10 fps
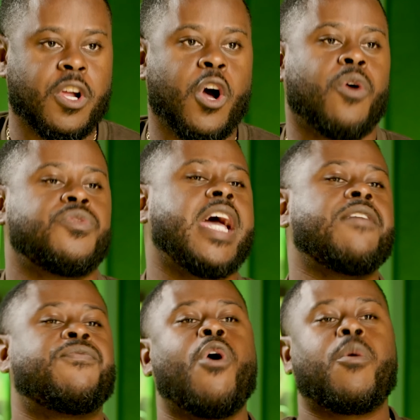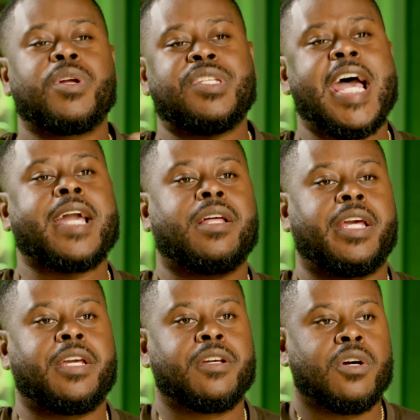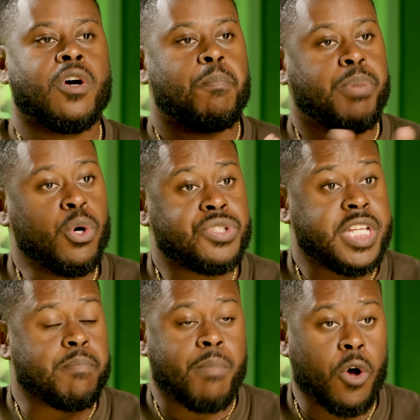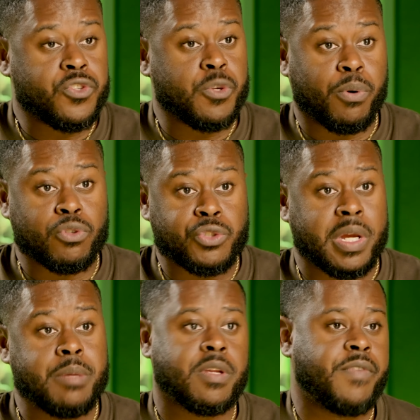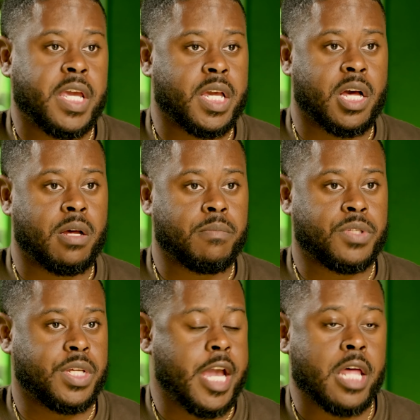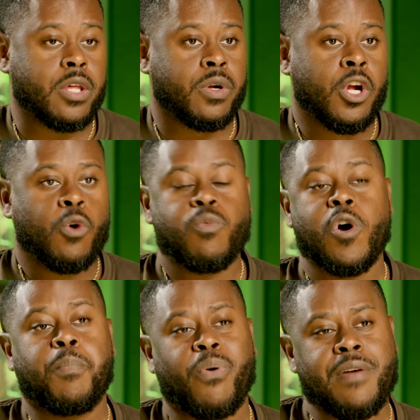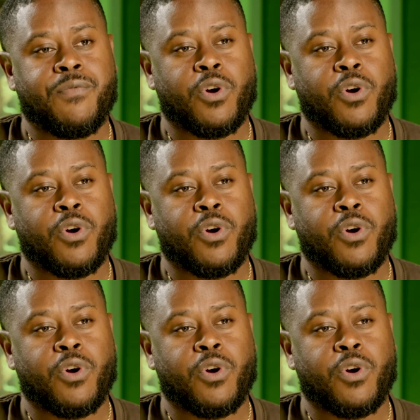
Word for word: On day four, we're tackling boosting multiple streams of income. Together, we'll pray for